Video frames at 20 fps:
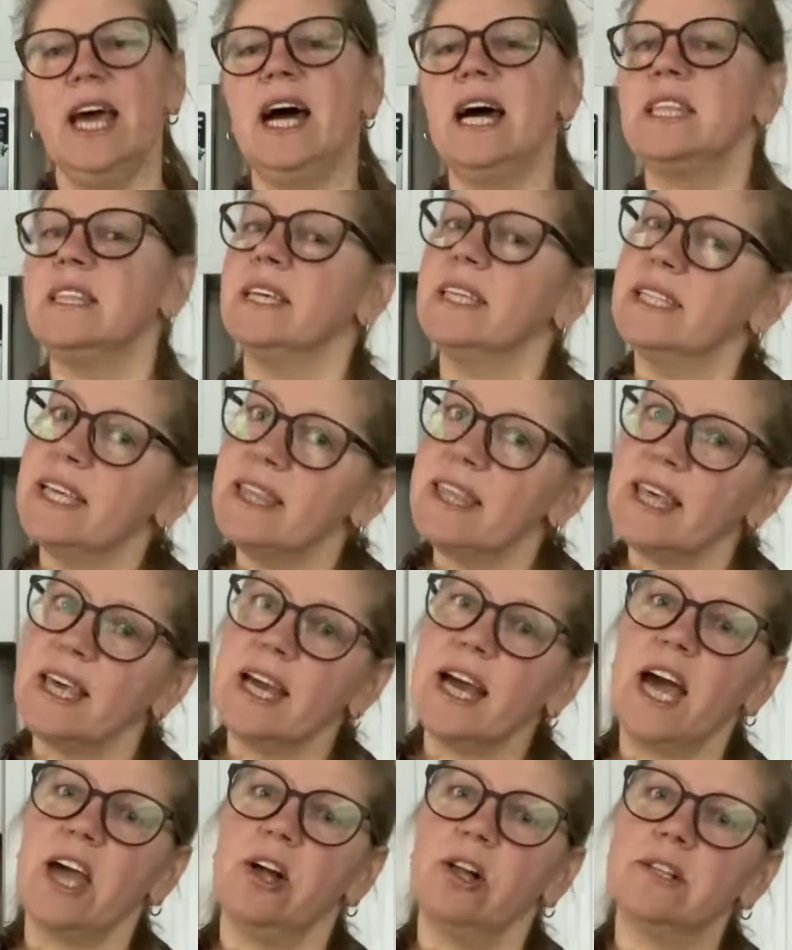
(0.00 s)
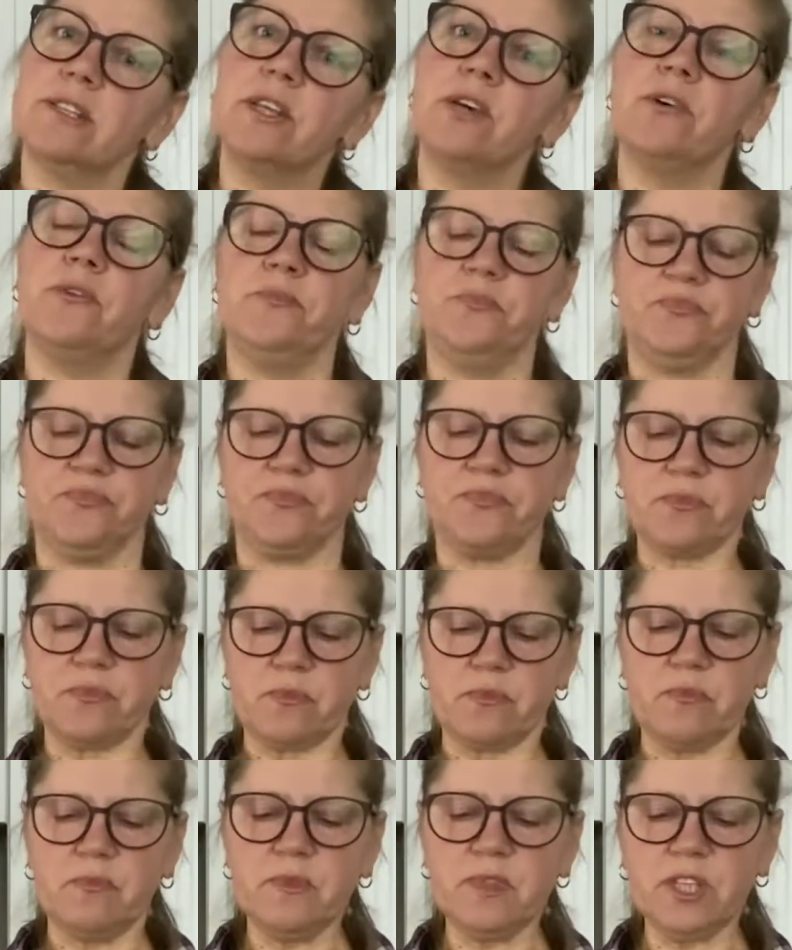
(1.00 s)
Another thing I also
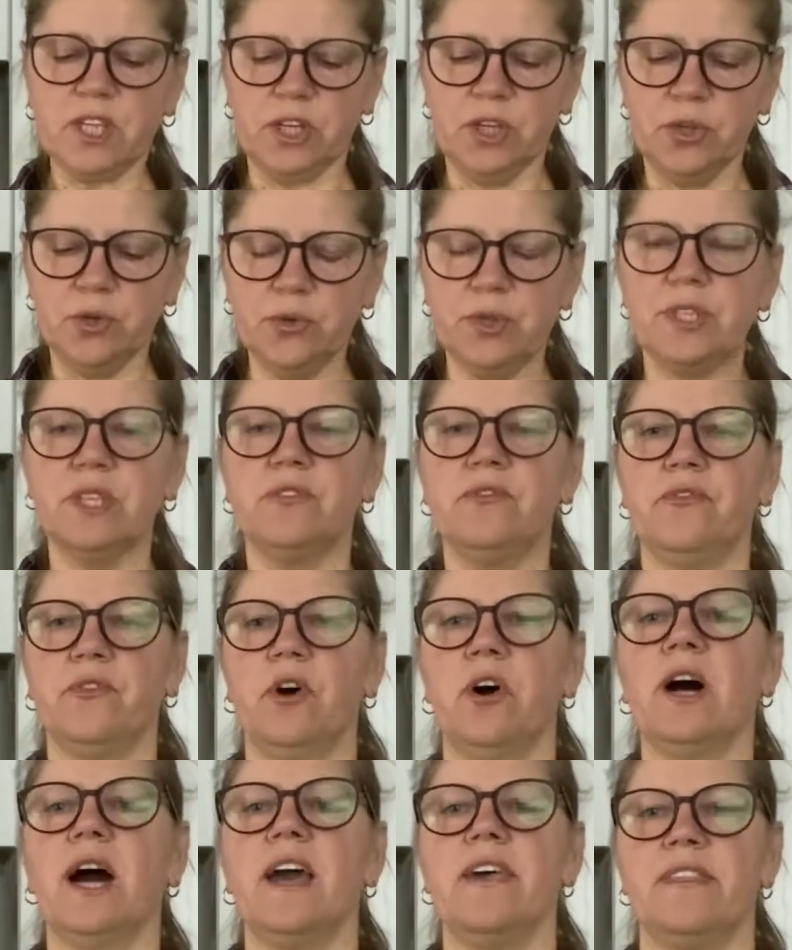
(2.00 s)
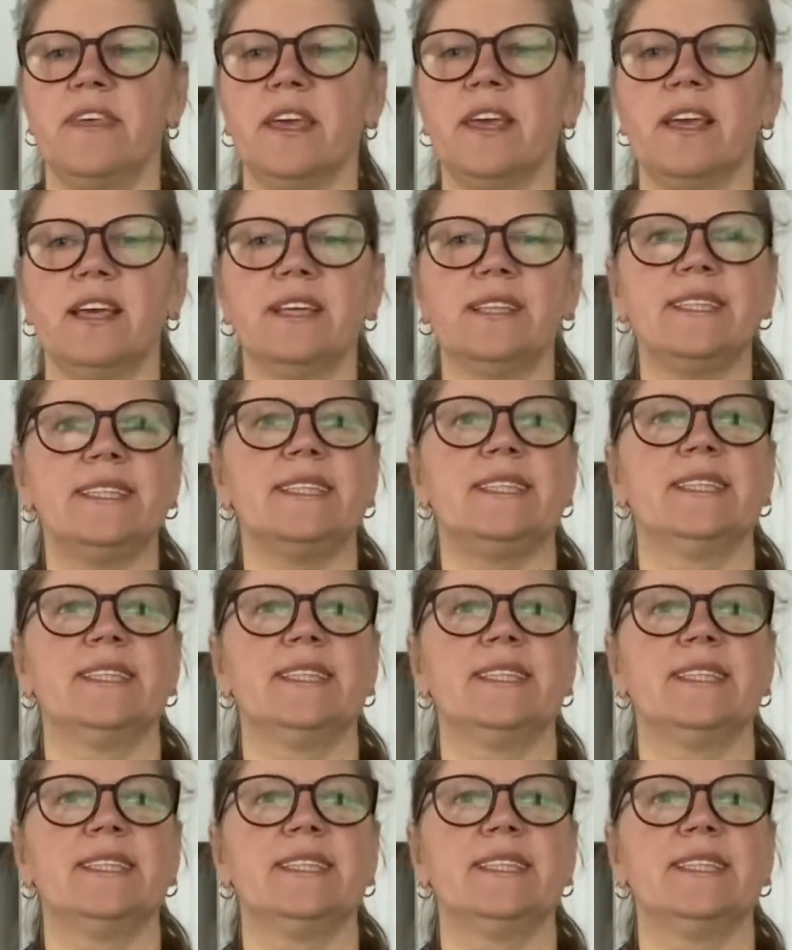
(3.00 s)
use it for, I think it's